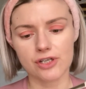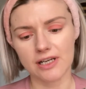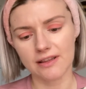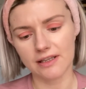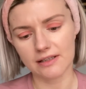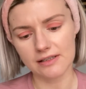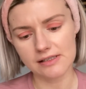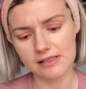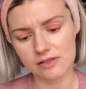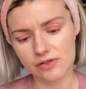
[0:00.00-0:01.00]
and I think
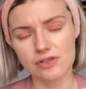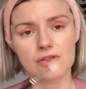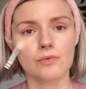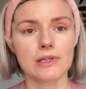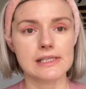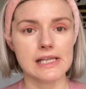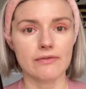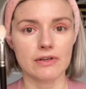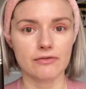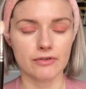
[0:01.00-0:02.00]
this is
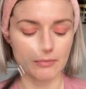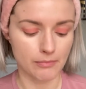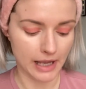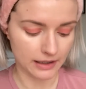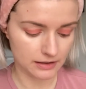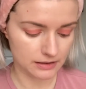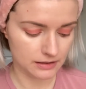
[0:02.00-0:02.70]
217 from MAC.